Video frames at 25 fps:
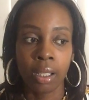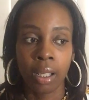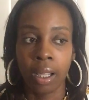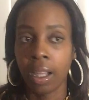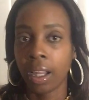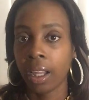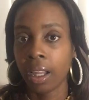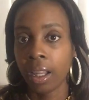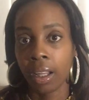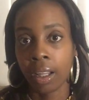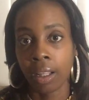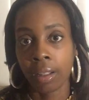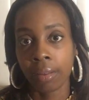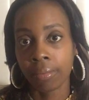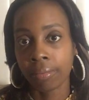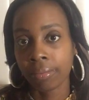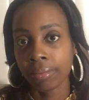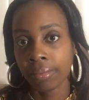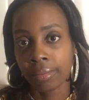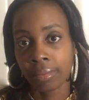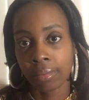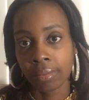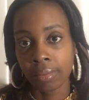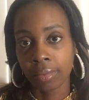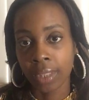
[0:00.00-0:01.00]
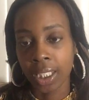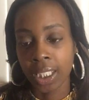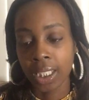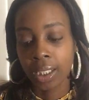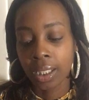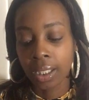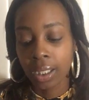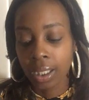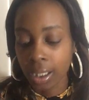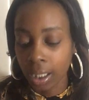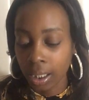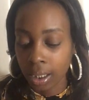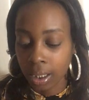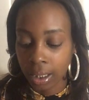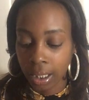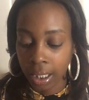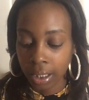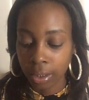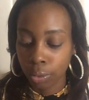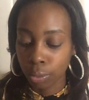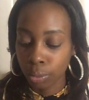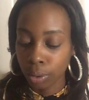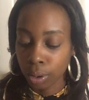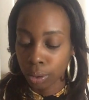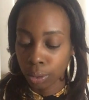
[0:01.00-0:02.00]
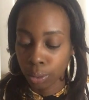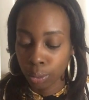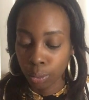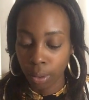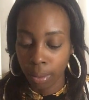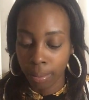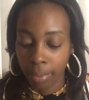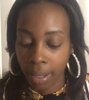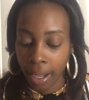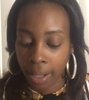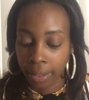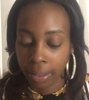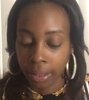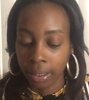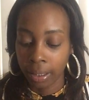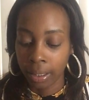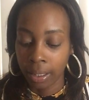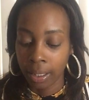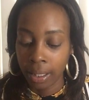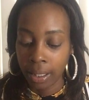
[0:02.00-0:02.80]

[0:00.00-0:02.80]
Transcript: and it's just nothing that you can do about it.